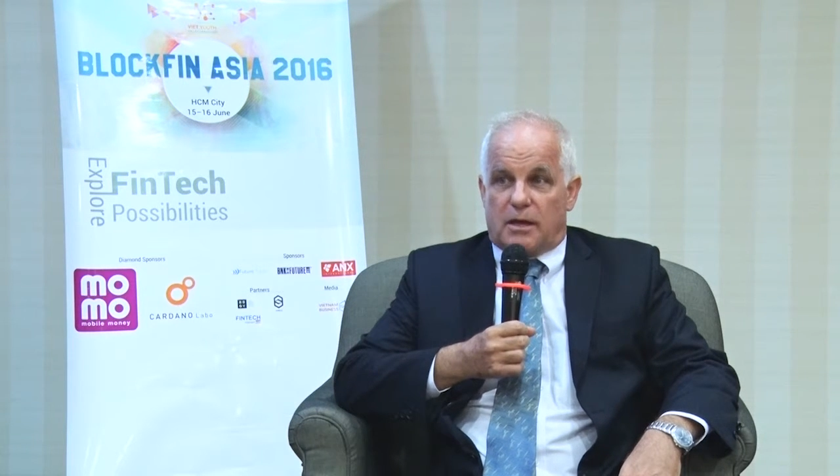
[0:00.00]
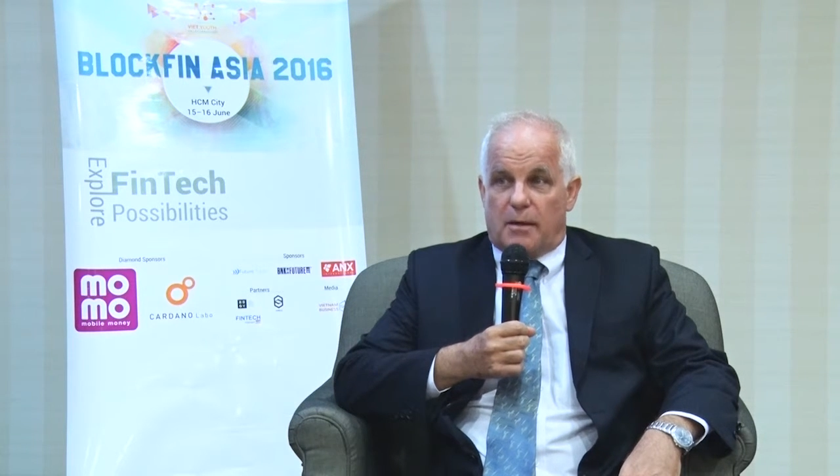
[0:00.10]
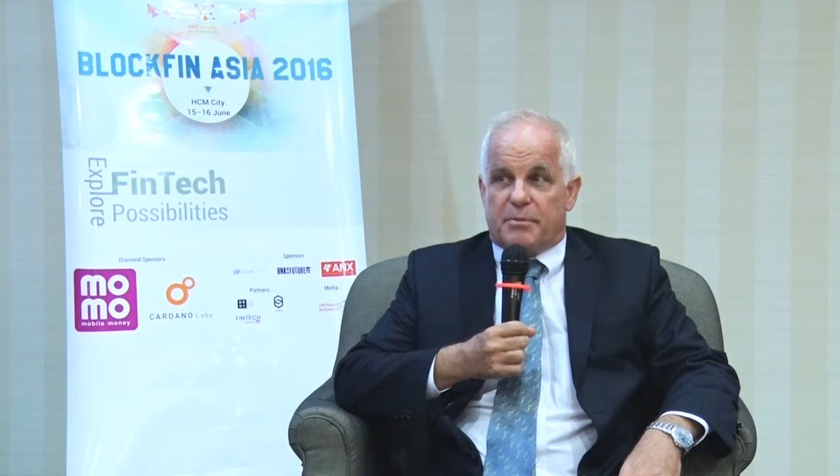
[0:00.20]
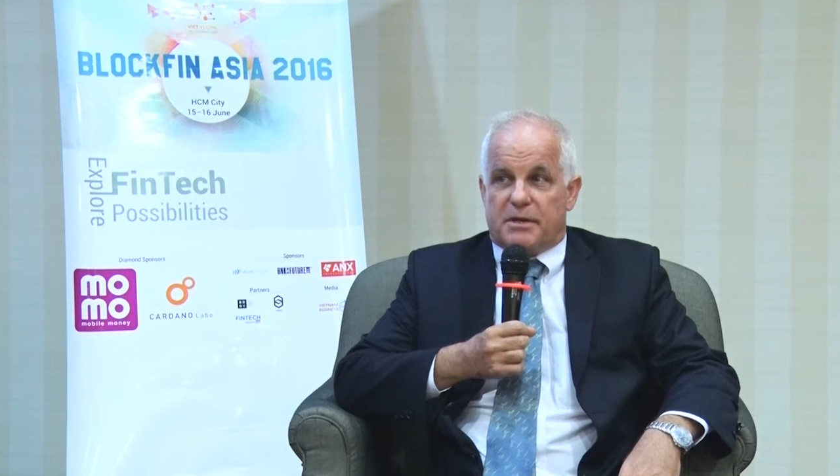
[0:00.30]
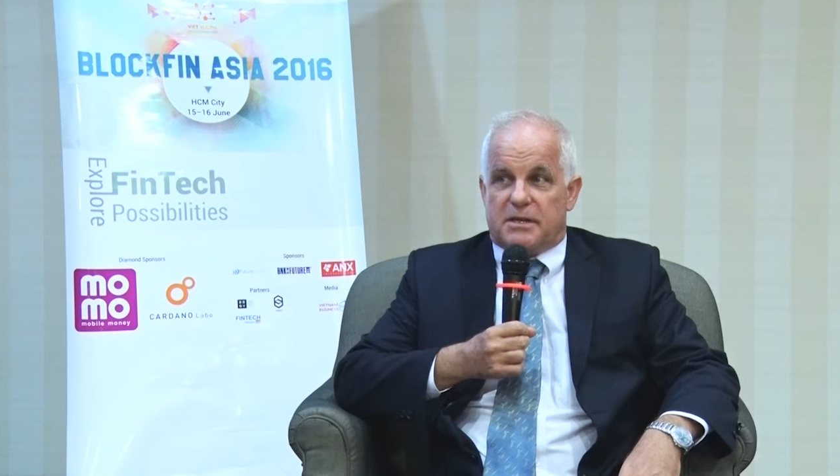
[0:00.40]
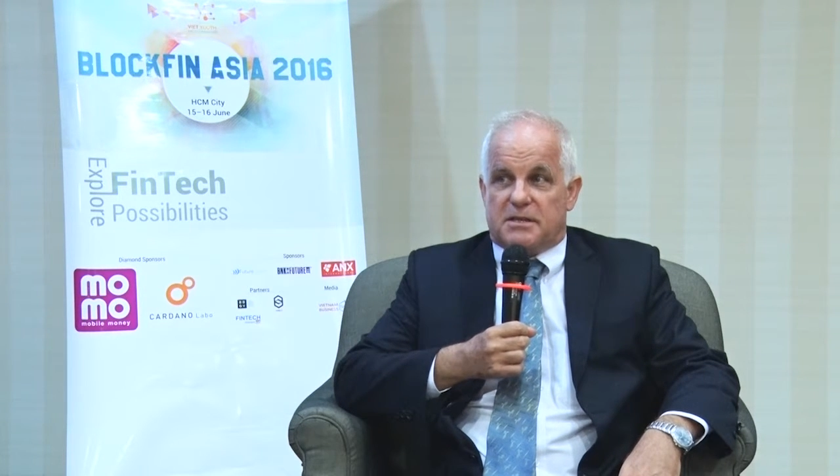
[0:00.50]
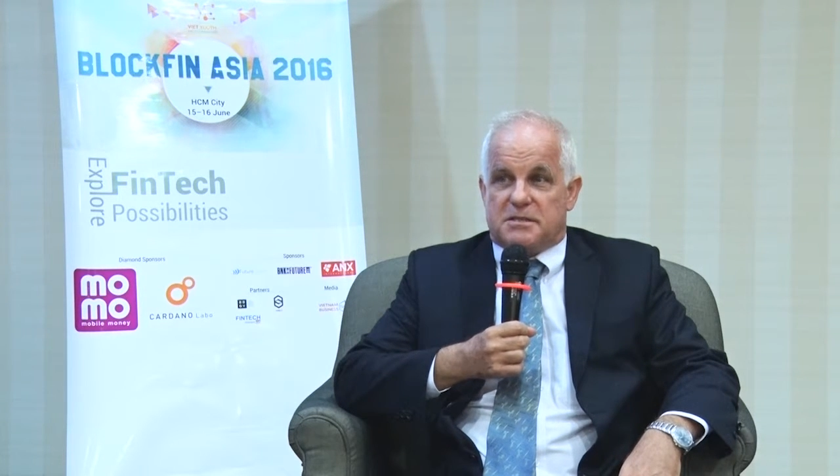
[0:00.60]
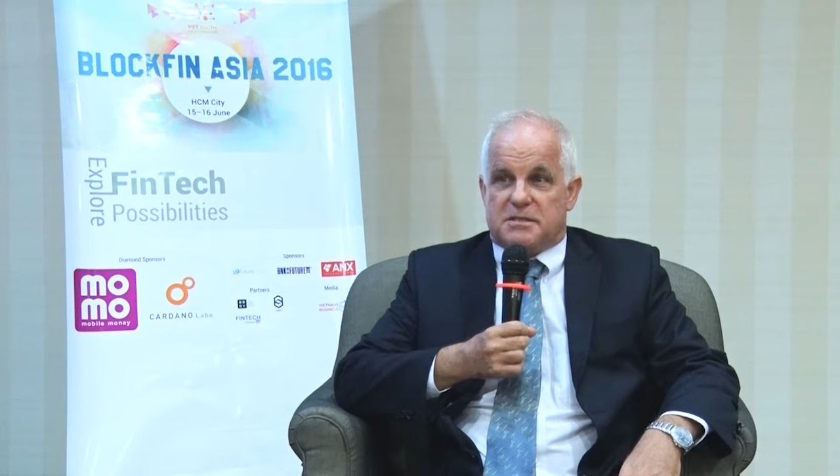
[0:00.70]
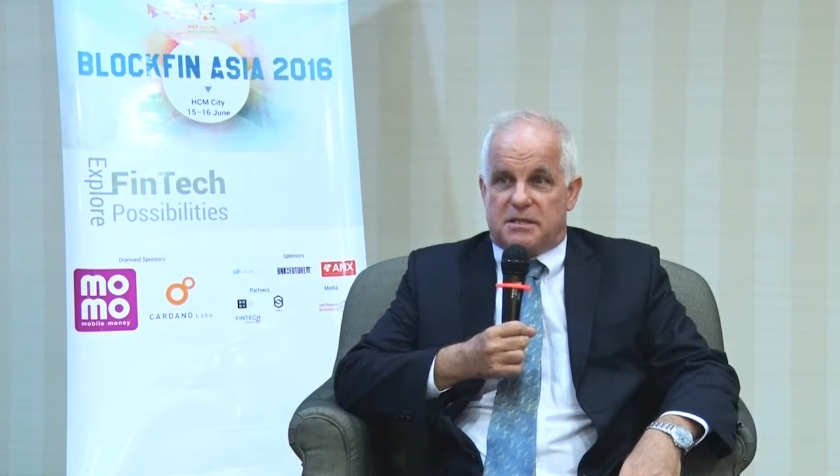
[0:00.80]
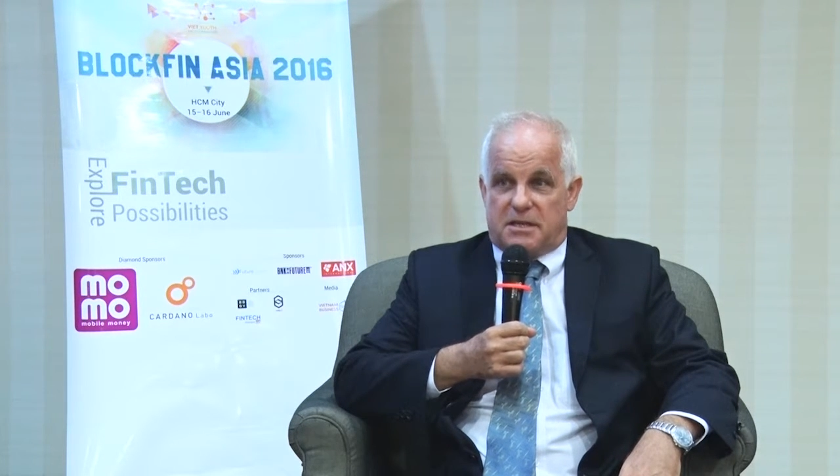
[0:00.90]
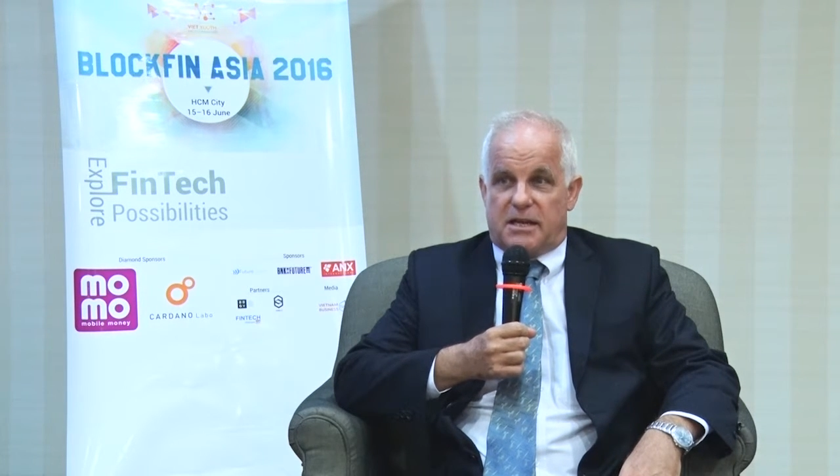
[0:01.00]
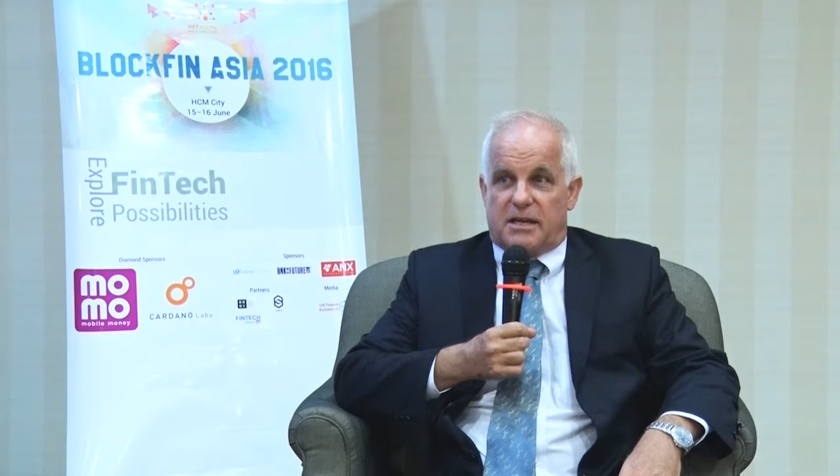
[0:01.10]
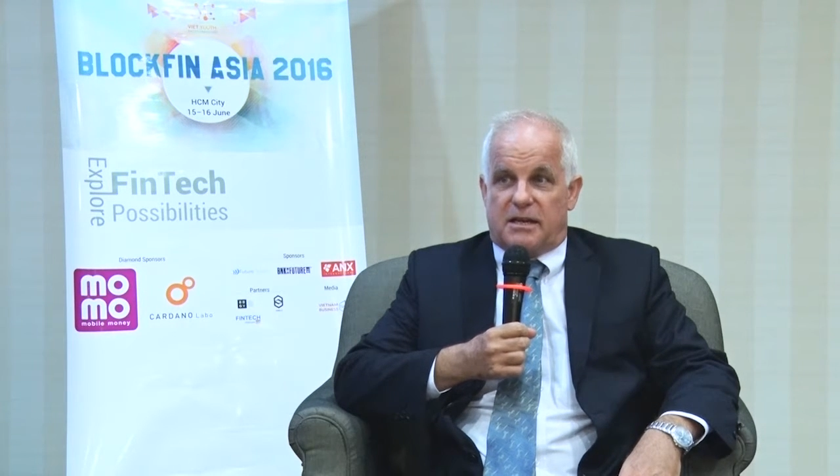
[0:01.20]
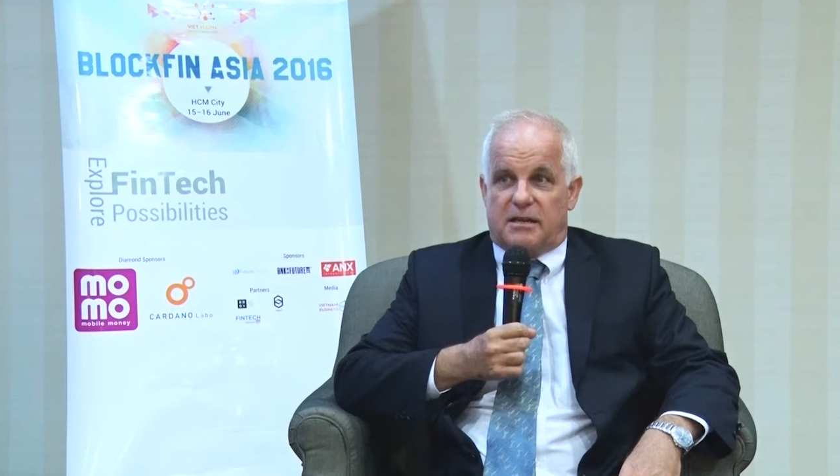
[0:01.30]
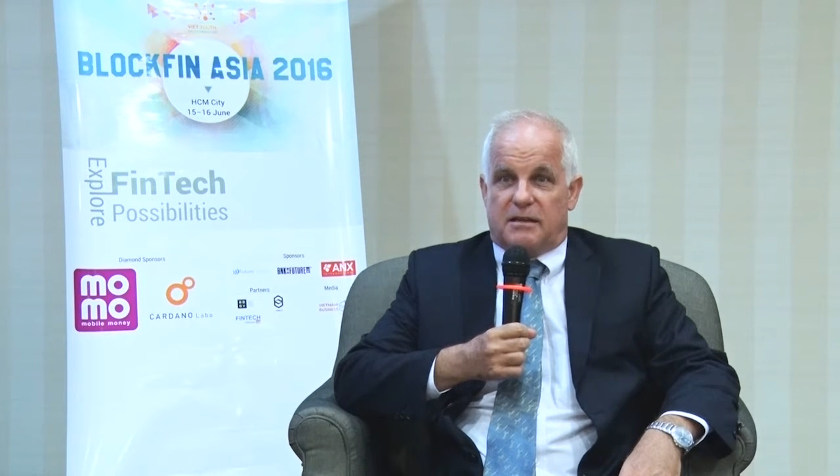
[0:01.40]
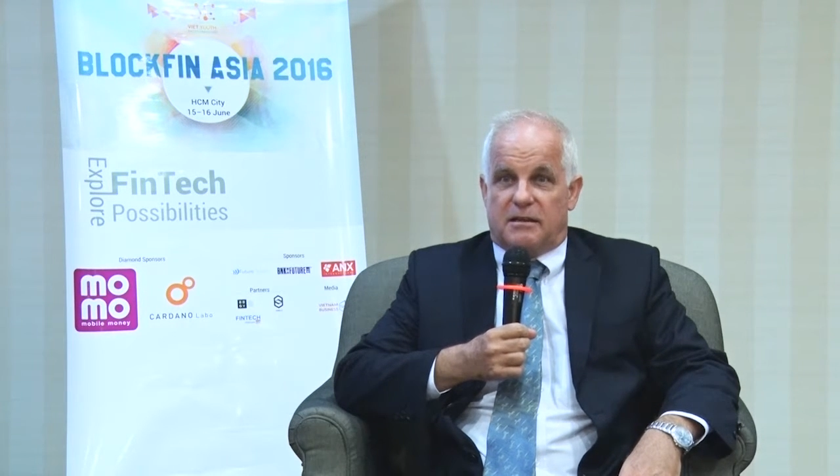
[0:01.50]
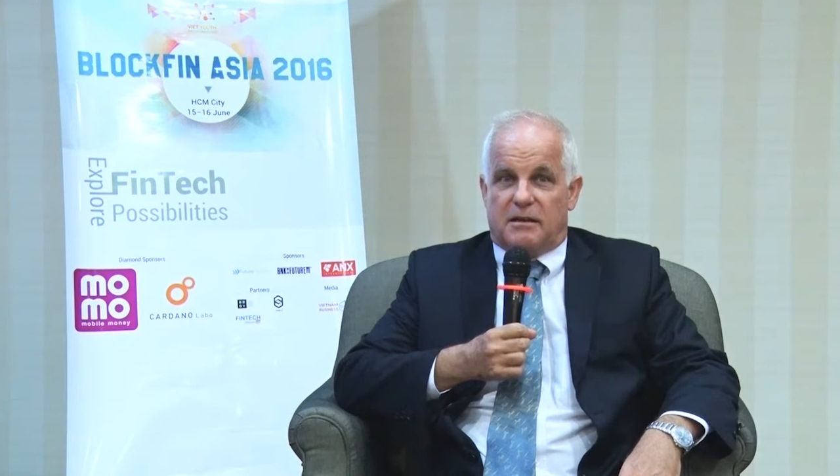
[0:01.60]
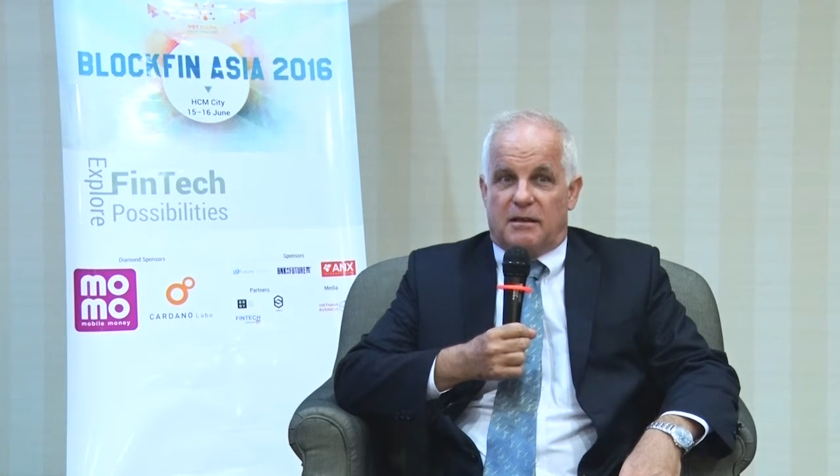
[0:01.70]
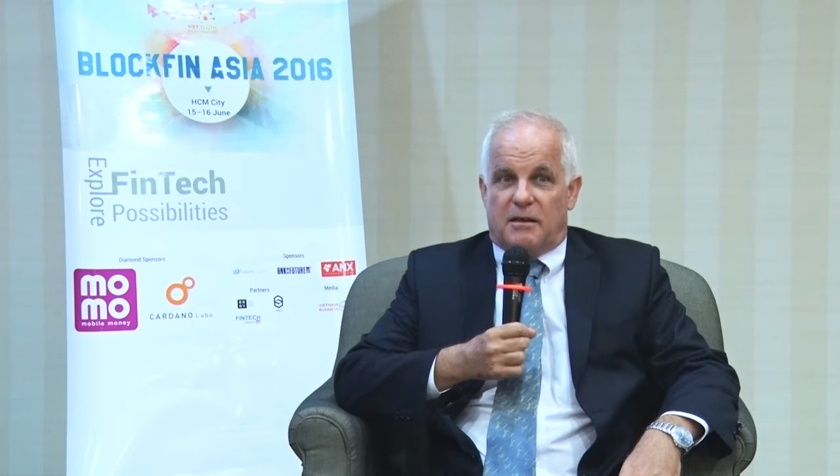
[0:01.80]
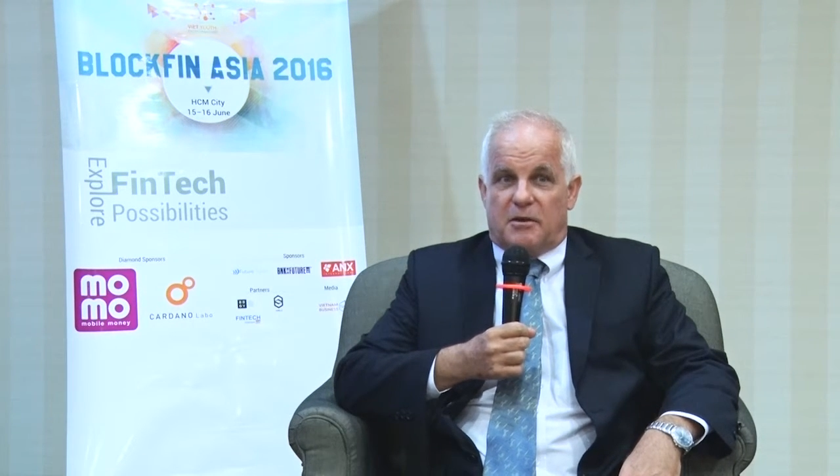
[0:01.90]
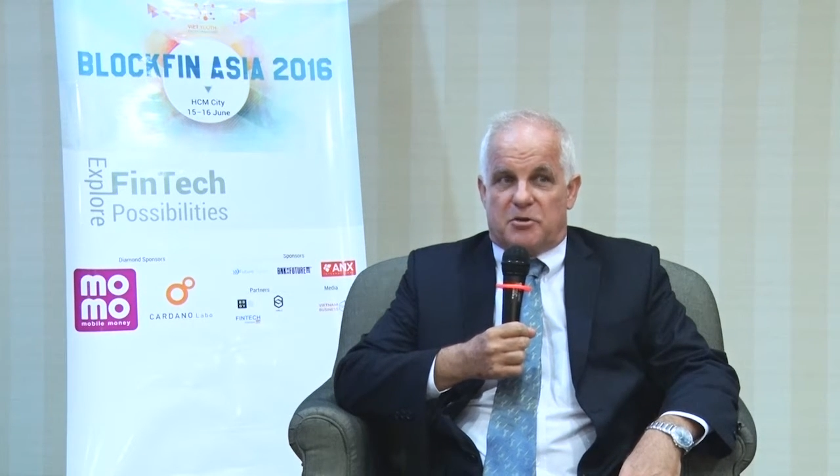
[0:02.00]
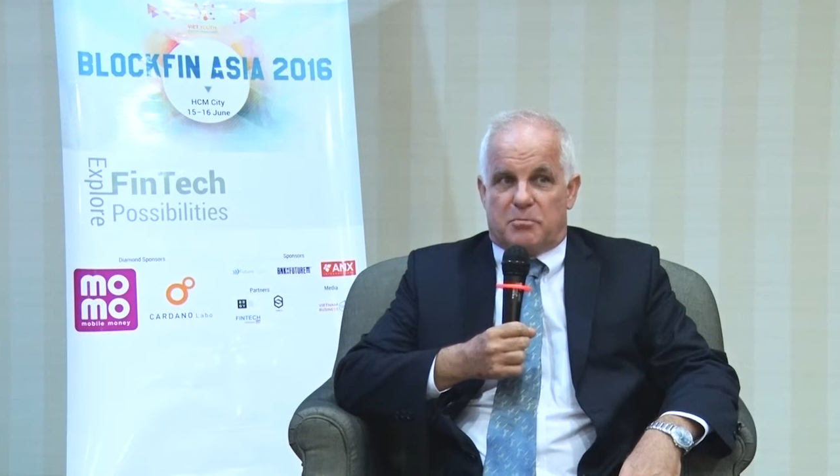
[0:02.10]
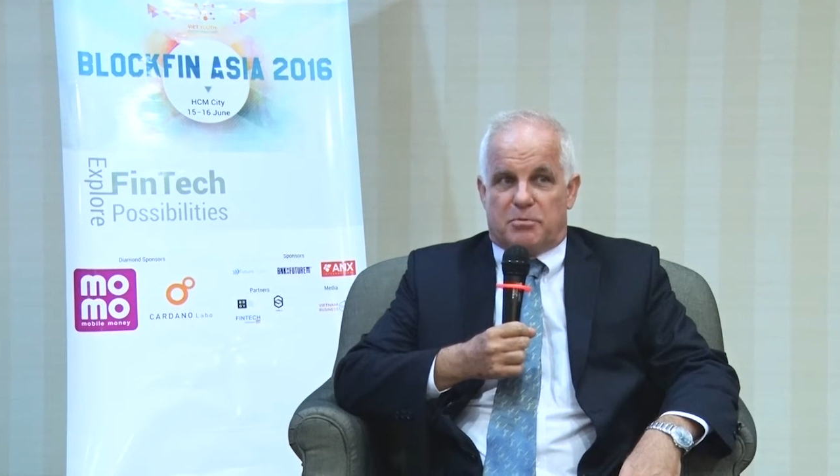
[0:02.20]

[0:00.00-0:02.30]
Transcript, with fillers: companies today to